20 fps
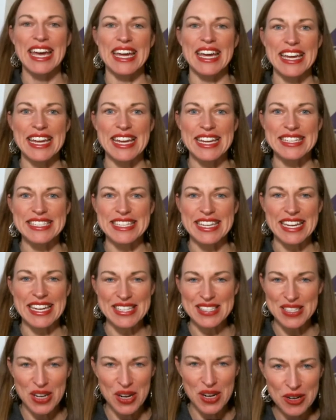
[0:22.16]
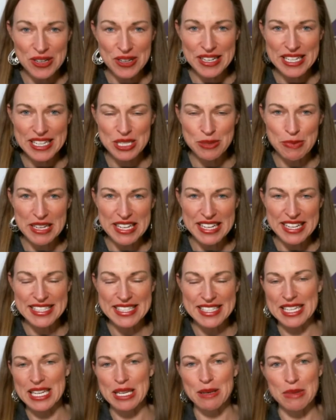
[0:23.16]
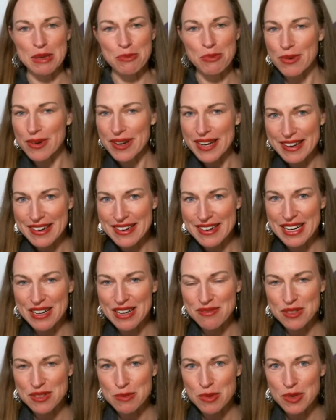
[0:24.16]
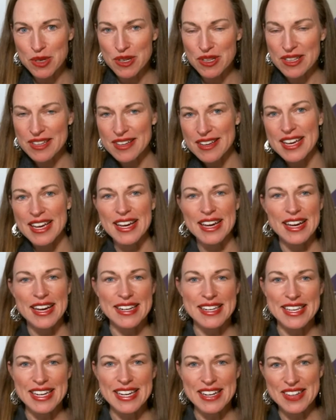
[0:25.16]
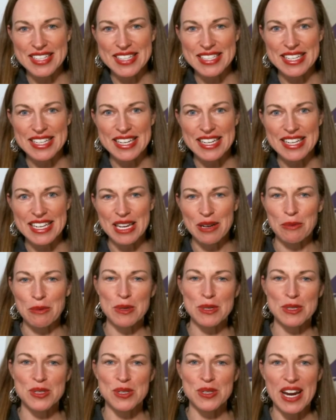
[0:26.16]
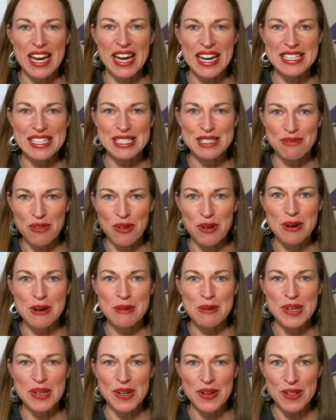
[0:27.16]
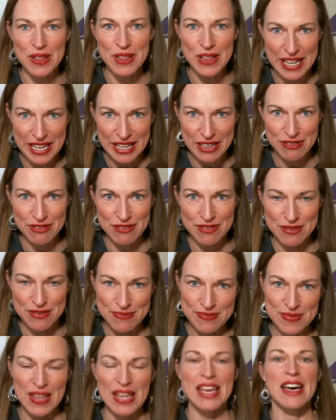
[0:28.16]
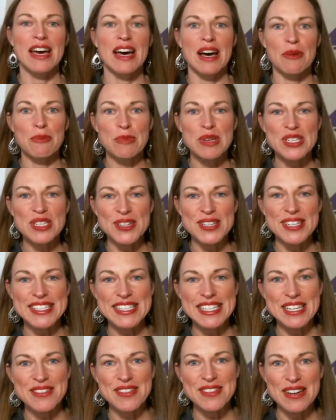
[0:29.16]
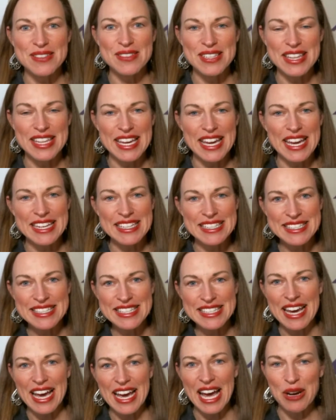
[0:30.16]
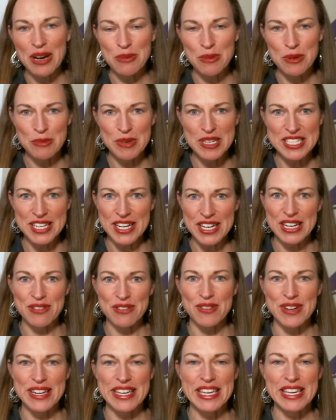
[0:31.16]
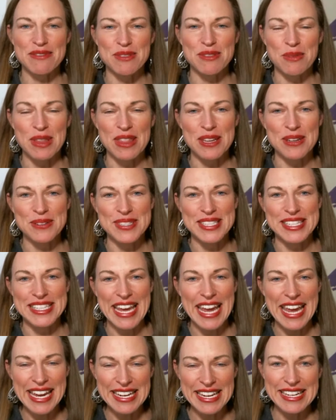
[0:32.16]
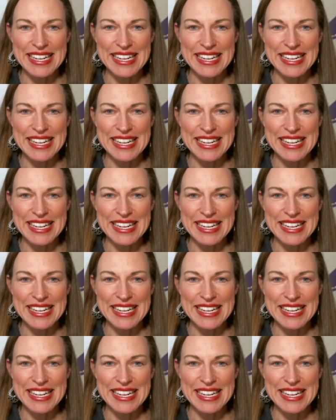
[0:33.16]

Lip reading: It takes courage because it can be pretty uncomfortable, and guaranteed it will transform your life. Be sure to stick around to the end. I will be sharing a free gift with you today.